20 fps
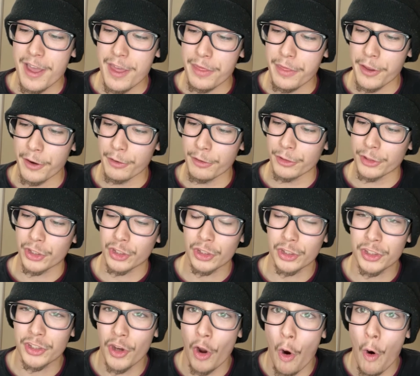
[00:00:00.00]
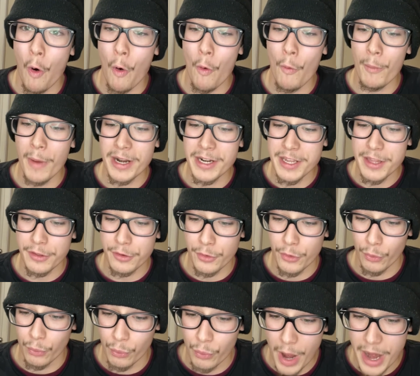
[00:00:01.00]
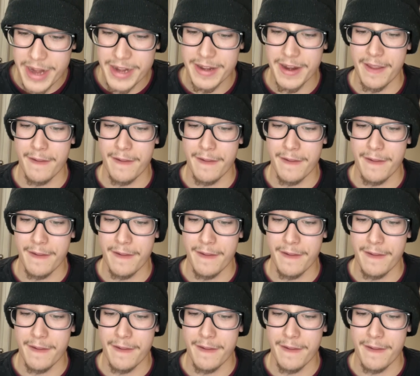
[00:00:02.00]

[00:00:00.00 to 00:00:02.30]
There are so many great,